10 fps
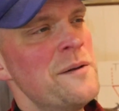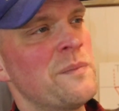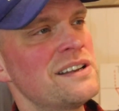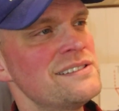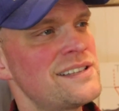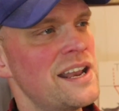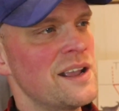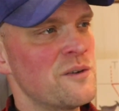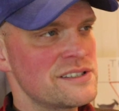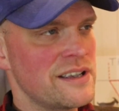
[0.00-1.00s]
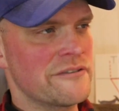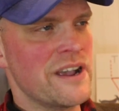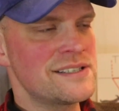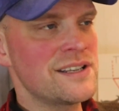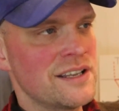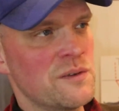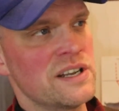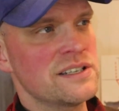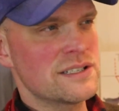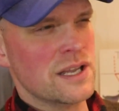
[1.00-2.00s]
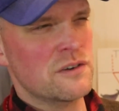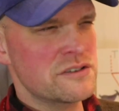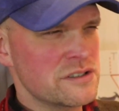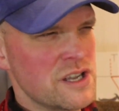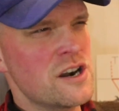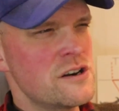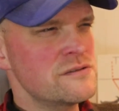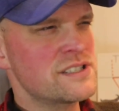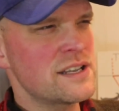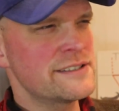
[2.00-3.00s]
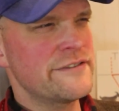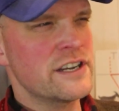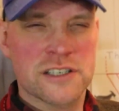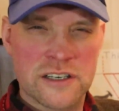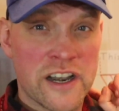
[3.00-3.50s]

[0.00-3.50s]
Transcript: But instead he was harassing the witness. There was no science fiction.